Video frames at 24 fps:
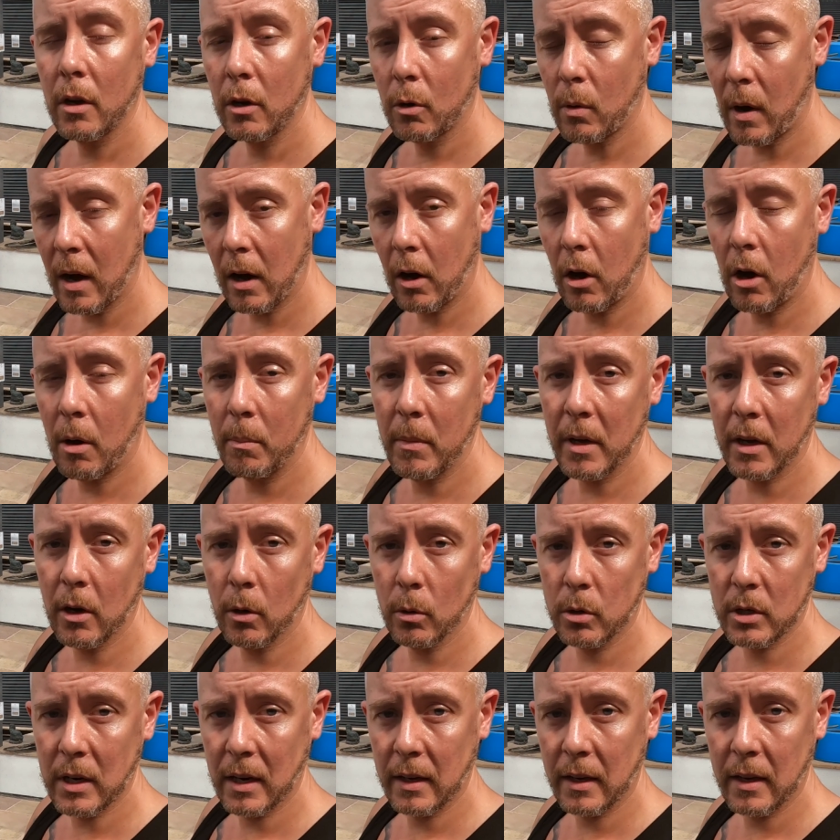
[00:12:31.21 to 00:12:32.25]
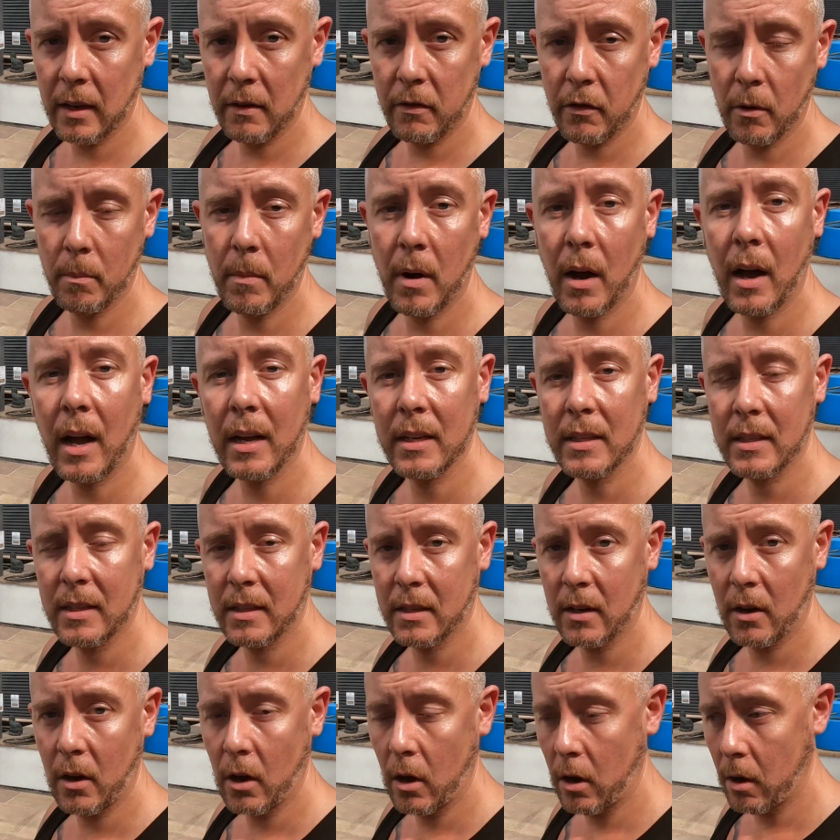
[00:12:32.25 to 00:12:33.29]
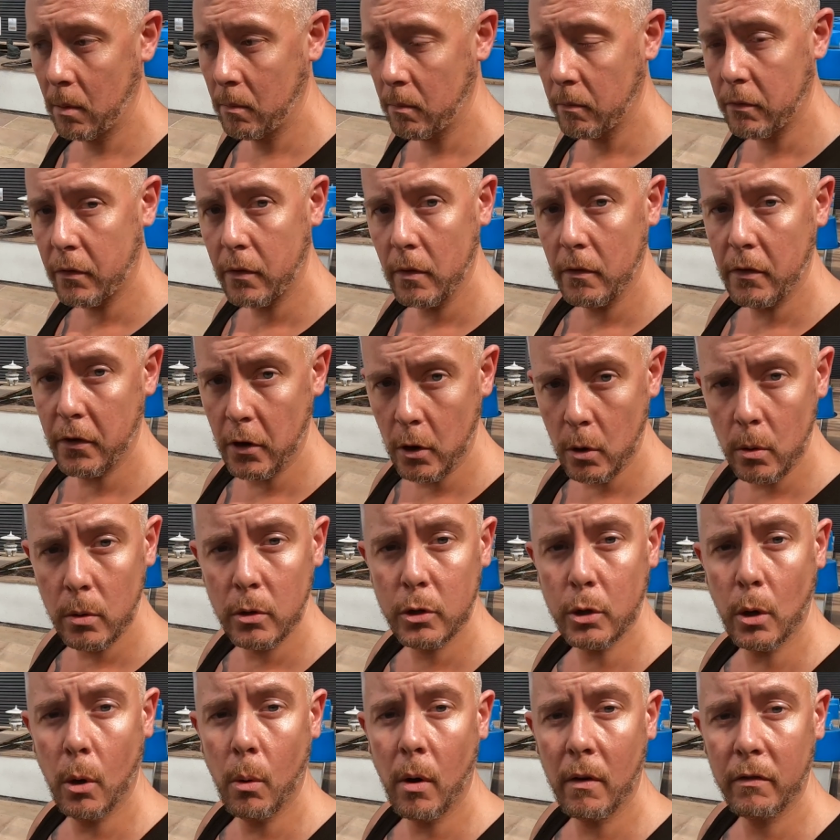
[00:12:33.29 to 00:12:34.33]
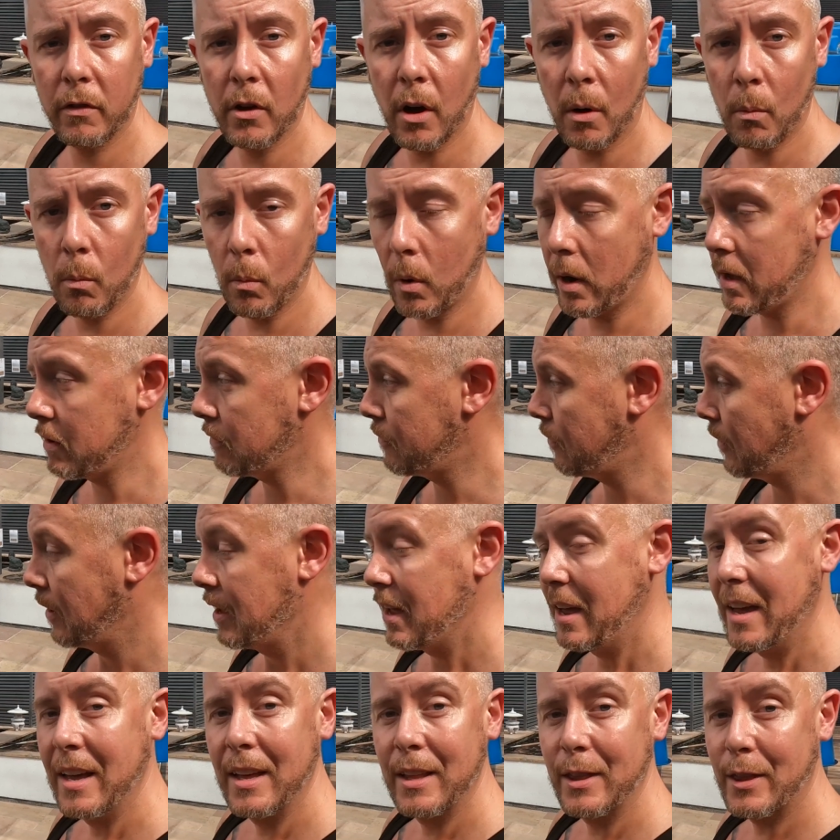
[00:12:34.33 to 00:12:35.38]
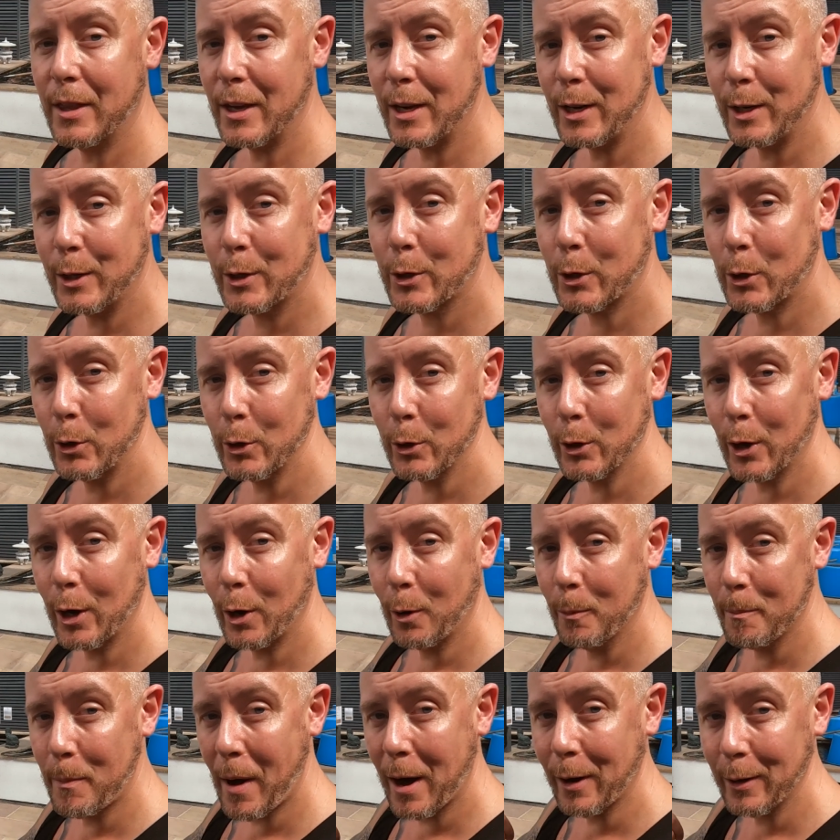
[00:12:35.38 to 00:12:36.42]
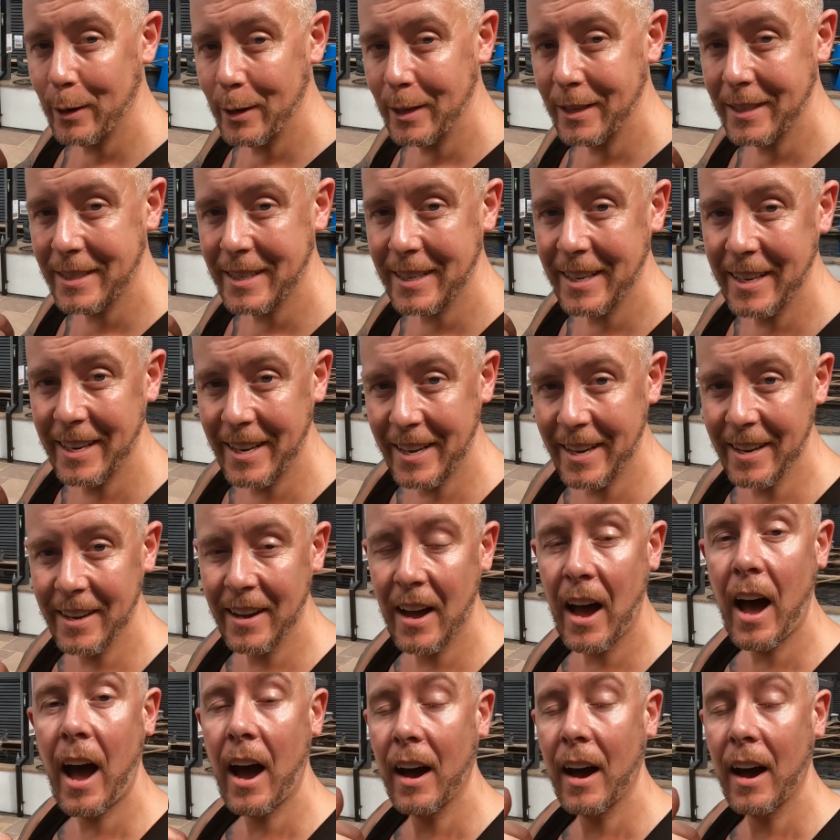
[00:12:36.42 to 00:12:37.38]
quite a lot of my sanke from my last um, few, so I've gone with these two little belters in here.